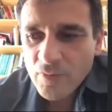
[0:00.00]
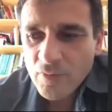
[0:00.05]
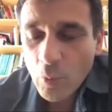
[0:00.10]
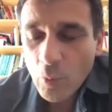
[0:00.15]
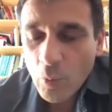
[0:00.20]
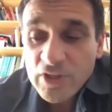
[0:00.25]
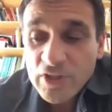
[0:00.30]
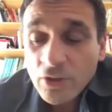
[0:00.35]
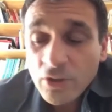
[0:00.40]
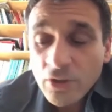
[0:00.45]

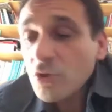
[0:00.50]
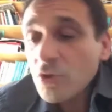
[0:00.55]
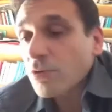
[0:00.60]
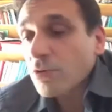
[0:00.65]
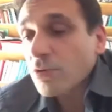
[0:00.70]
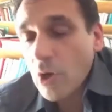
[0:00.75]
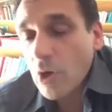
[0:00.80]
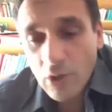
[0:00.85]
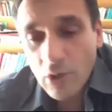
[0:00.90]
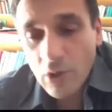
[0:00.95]
We don't know
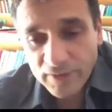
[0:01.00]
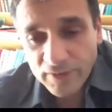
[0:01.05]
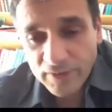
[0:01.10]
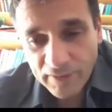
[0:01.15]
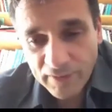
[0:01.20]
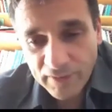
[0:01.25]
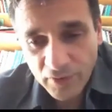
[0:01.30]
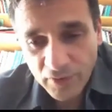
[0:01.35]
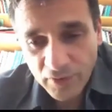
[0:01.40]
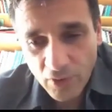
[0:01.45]
a lot
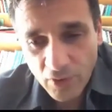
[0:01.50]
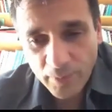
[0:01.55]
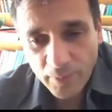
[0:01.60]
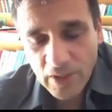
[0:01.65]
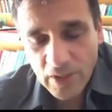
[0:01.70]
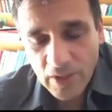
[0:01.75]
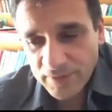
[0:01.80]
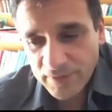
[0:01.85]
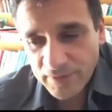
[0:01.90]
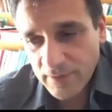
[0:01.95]

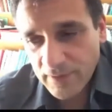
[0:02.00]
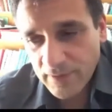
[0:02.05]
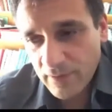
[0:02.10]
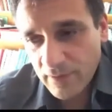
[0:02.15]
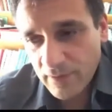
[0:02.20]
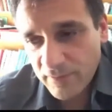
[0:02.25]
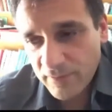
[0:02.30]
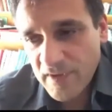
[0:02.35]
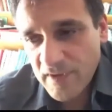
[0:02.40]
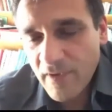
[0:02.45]
about
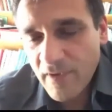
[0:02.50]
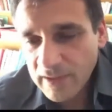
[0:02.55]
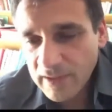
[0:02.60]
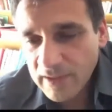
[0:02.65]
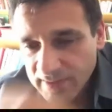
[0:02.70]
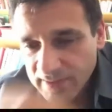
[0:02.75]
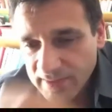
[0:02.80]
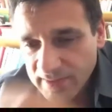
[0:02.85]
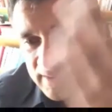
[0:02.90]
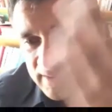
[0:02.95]

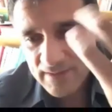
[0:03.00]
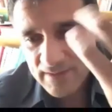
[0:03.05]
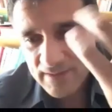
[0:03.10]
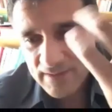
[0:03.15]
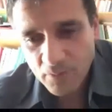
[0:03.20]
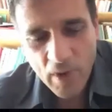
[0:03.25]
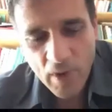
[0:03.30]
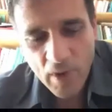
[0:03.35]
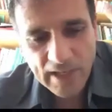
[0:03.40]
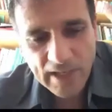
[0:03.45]
Vivaldi's
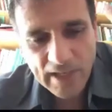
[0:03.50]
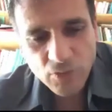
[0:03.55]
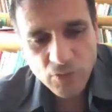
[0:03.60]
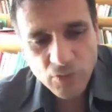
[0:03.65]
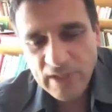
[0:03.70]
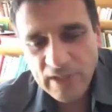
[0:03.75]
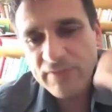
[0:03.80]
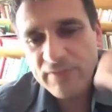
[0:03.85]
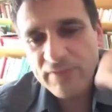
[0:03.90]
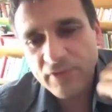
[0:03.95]
way to
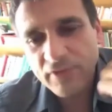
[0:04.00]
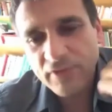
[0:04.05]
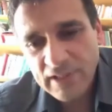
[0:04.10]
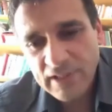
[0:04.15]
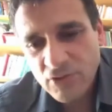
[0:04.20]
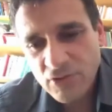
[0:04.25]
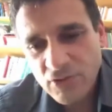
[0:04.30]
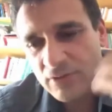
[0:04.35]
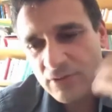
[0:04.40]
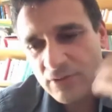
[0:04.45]
live
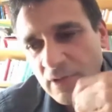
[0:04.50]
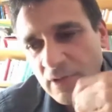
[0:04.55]
religion,